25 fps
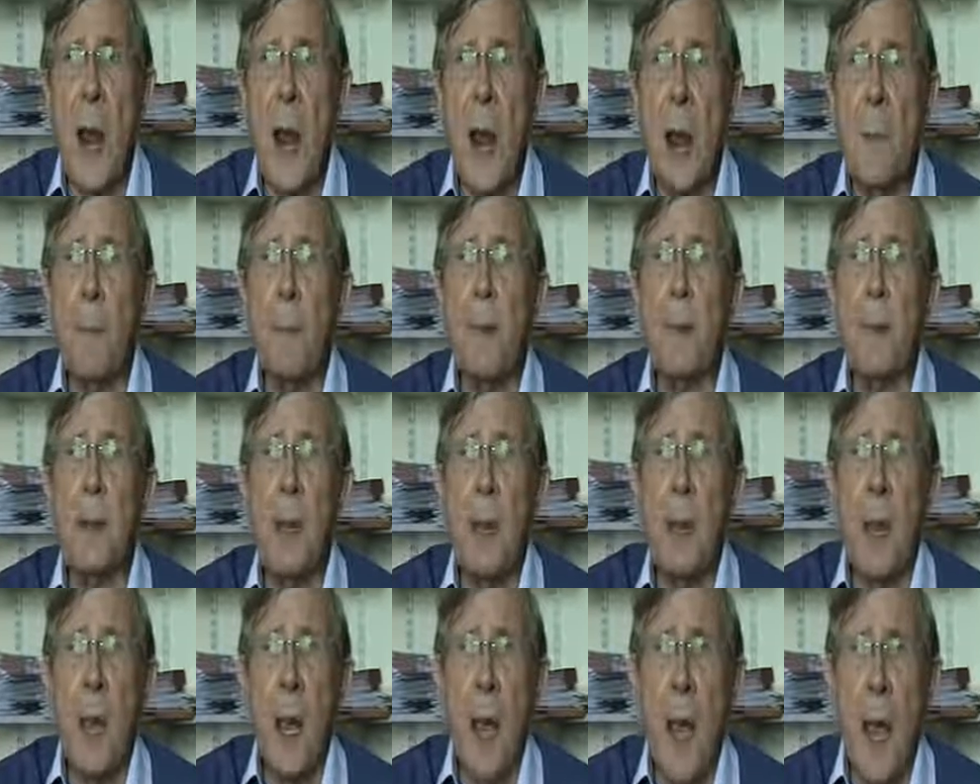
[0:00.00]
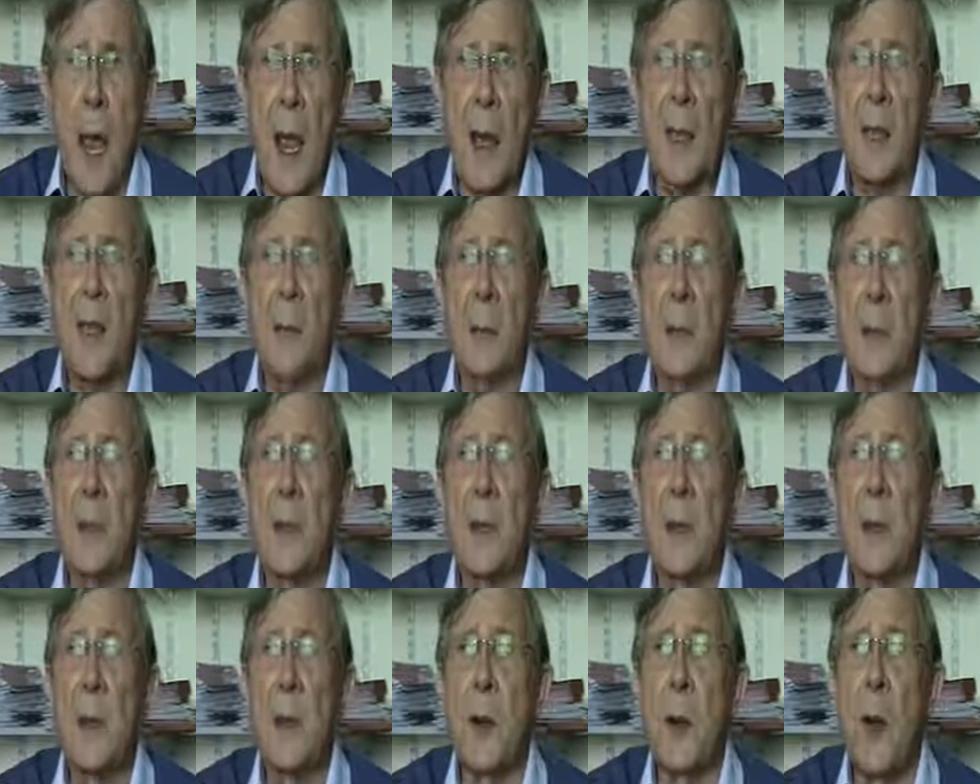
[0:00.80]
perhaps
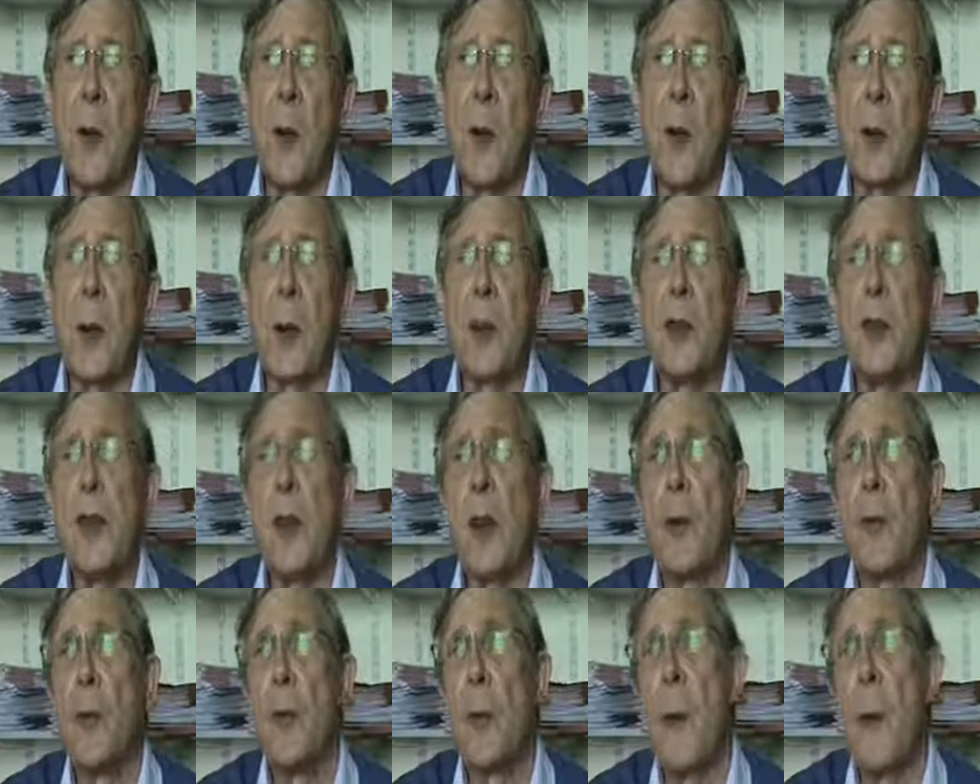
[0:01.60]
explicit knowledge